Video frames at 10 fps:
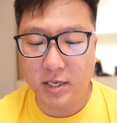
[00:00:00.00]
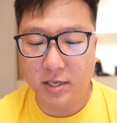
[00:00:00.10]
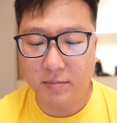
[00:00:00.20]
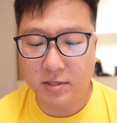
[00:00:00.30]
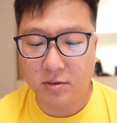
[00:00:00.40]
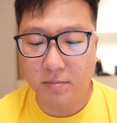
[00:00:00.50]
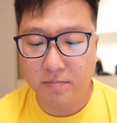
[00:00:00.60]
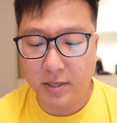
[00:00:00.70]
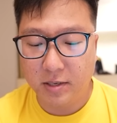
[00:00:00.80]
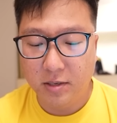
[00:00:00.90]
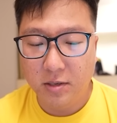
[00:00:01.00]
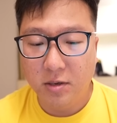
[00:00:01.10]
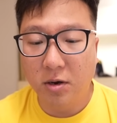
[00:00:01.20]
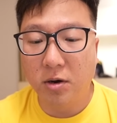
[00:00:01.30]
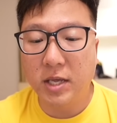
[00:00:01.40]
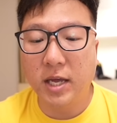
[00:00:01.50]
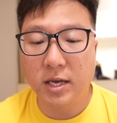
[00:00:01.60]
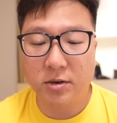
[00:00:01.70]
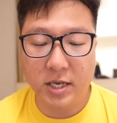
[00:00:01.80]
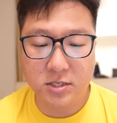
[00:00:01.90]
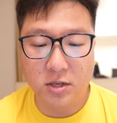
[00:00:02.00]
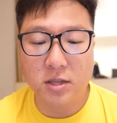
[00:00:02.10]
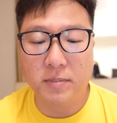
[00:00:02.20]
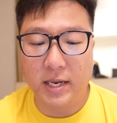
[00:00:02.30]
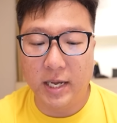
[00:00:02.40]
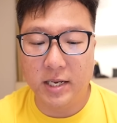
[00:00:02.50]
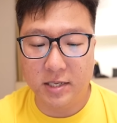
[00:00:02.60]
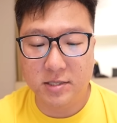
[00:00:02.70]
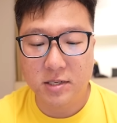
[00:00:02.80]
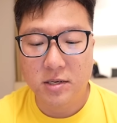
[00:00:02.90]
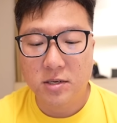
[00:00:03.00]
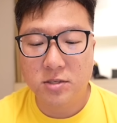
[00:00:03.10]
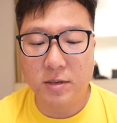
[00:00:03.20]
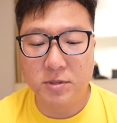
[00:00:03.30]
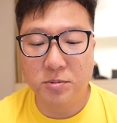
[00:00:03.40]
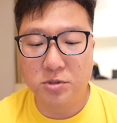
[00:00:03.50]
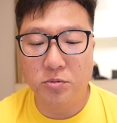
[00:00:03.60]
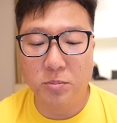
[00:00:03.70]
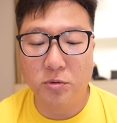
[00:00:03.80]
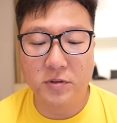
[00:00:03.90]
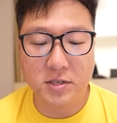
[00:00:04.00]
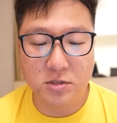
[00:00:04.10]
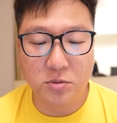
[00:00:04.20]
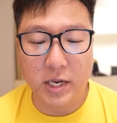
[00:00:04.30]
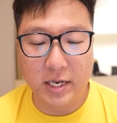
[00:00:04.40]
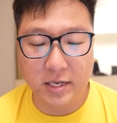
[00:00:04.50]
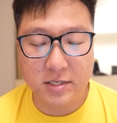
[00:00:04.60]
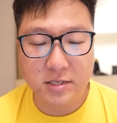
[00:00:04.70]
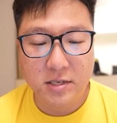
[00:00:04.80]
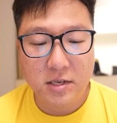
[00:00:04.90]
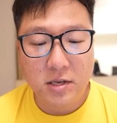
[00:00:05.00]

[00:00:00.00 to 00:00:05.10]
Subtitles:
I keep this Grumpig? Oh yeah, okay, sorted by like this. So I'm supposed to remove this too like this.